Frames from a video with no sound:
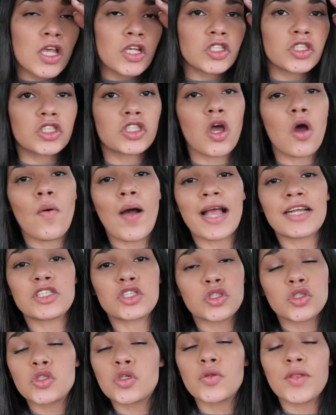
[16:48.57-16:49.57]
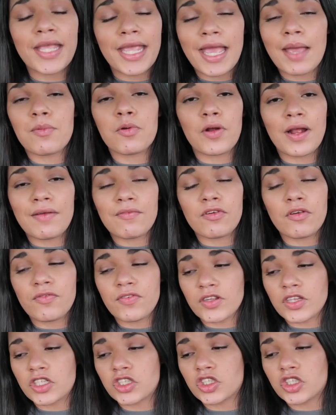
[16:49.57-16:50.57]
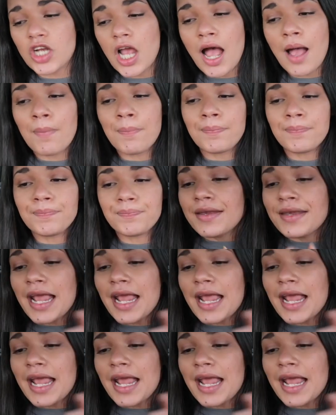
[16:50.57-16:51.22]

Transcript: So I truly am grateful for this job.